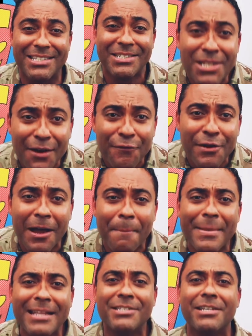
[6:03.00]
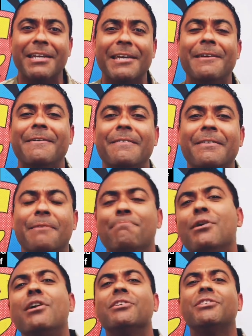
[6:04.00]
toughen up mentally, and
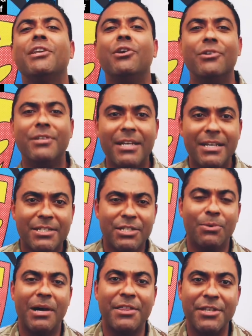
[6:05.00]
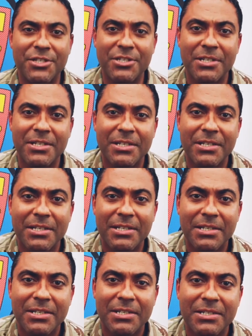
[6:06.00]
pass it on to others.
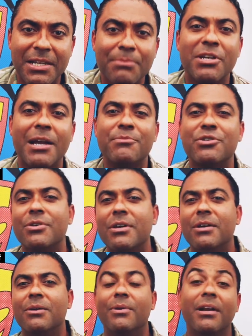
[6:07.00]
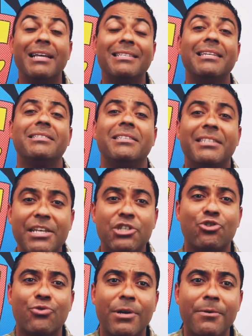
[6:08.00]
Sometimes, when I tend to
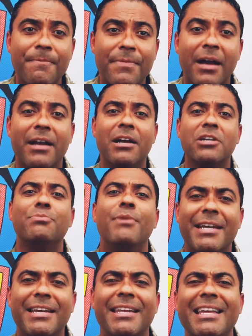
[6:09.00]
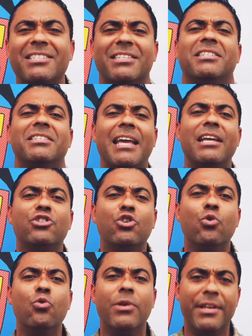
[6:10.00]
teach drill, I ask my cadets to stand
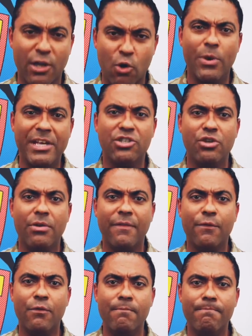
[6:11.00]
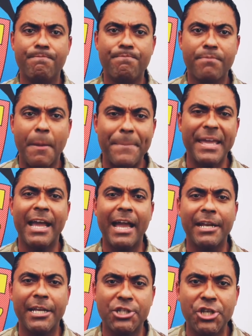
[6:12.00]
tall in the Queen's uniform. Big
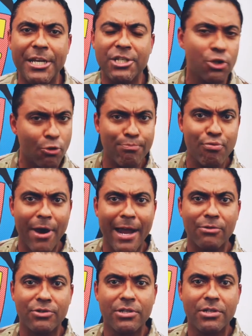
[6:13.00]
out their chests, look proud.